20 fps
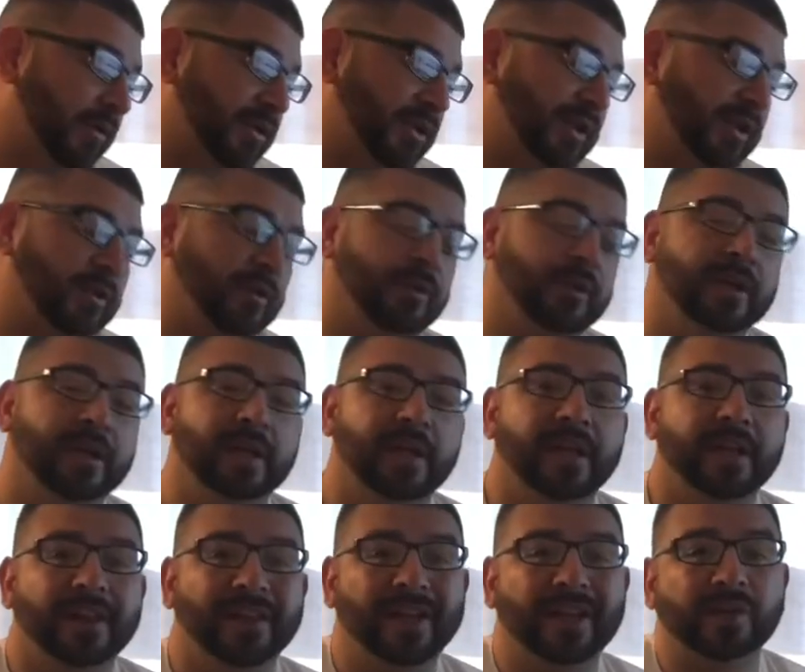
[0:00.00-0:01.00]
So
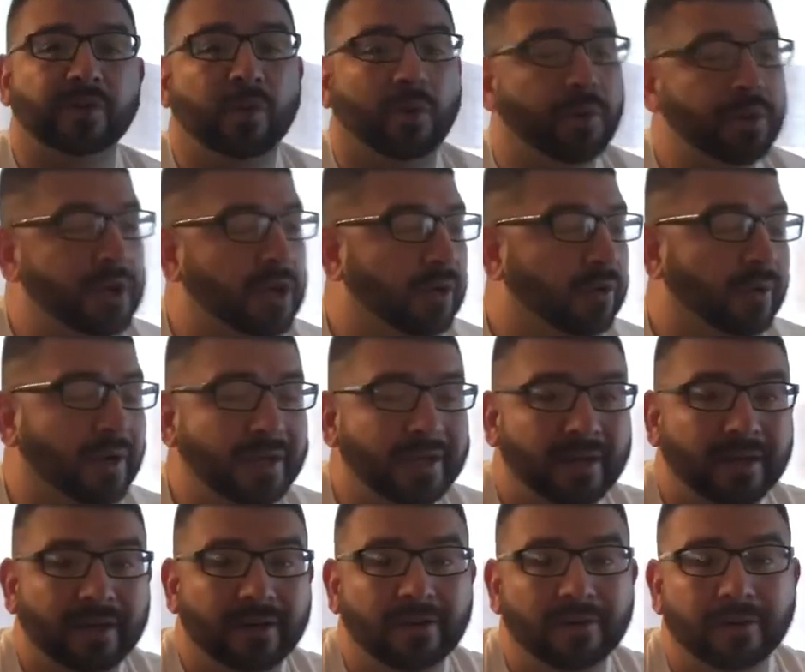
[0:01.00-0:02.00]
that's where we are right
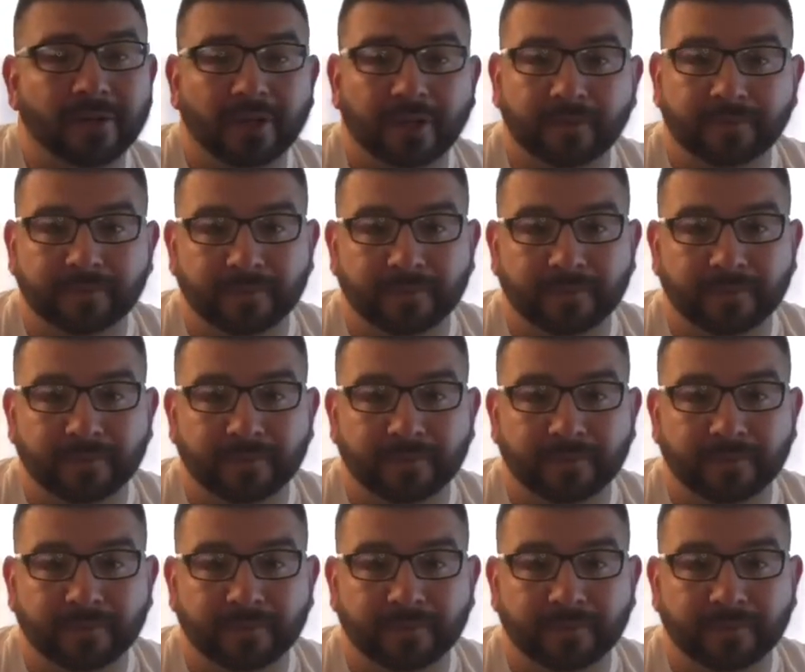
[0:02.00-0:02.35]
now.